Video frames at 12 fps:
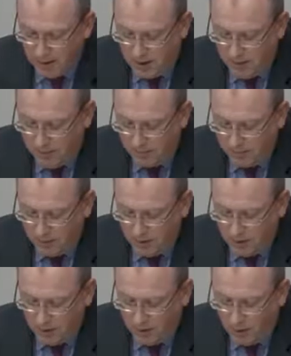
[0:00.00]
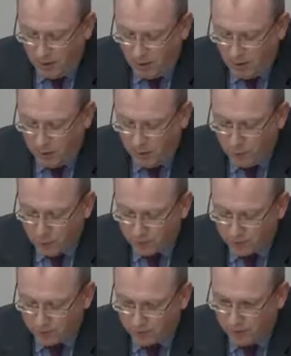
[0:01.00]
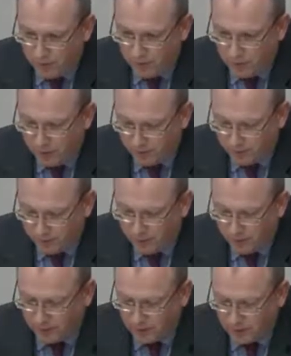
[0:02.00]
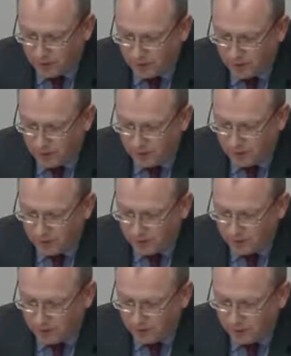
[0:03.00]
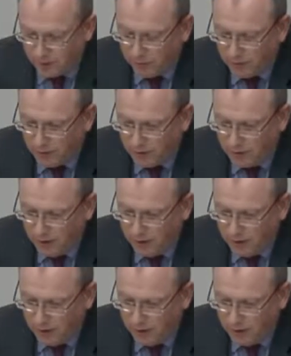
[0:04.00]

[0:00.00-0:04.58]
Of course, the cost of funds doesn't include